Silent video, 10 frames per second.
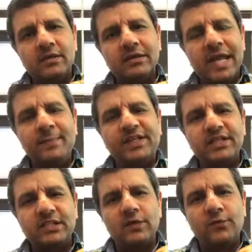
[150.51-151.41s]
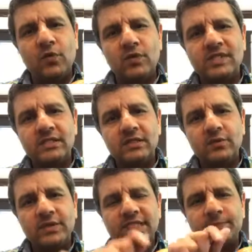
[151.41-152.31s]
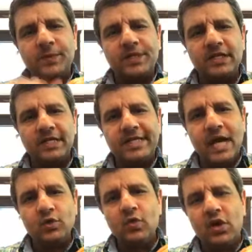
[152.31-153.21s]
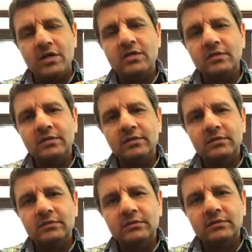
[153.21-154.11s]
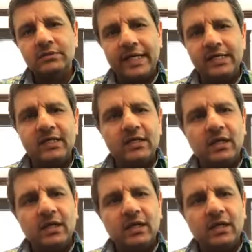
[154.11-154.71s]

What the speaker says: gravitational force, which is vertically downward, right?